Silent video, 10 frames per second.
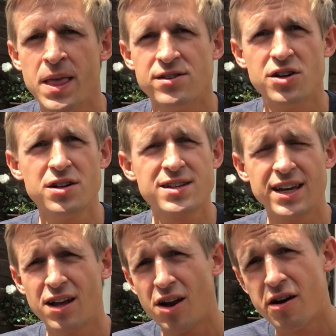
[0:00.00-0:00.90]
It's going to
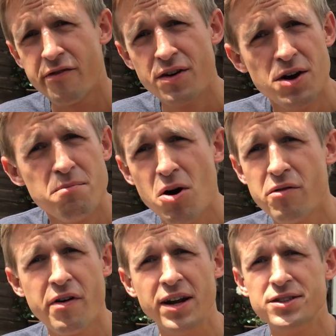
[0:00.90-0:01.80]
take a lot of
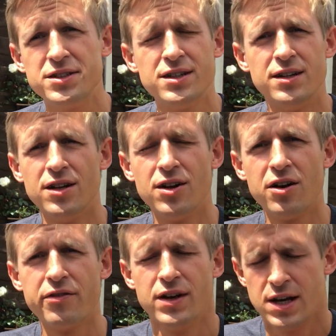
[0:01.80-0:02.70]
motivation and a lot